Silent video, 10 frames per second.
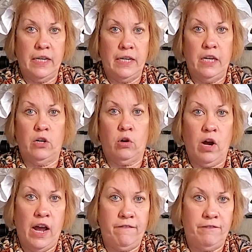in any
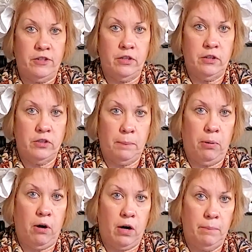craft
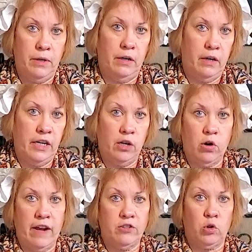department, any
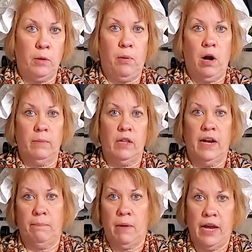craft store department
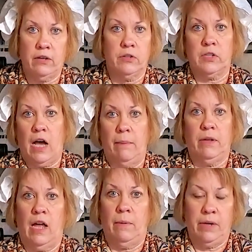like Michael's, Hobby
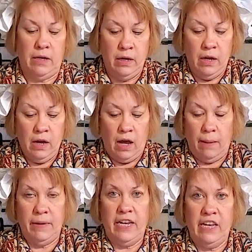Lobby,
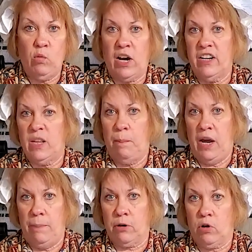anywhere in the
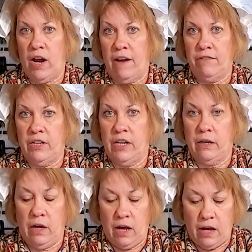paper
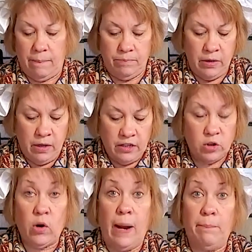crafting
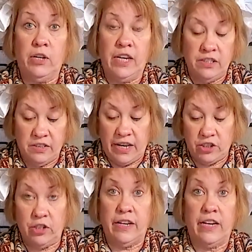scrapbooking
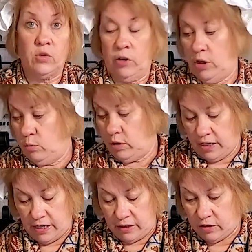section. That's where you would
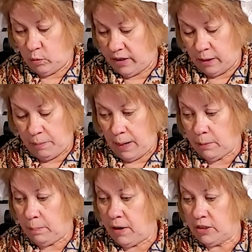get it. So we need a
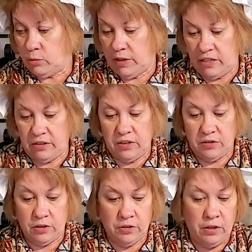paper punch, we need
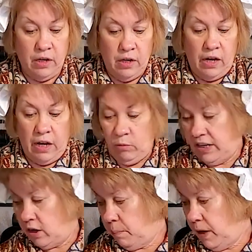scissors, and we
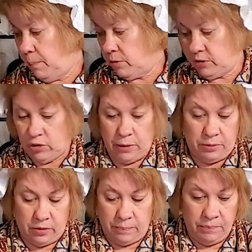need our paper
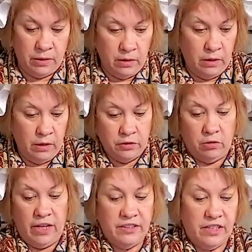strips. So
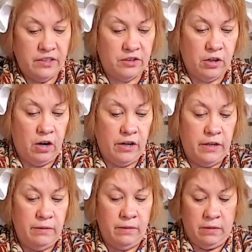let's get
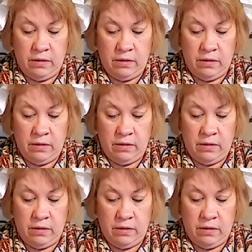started.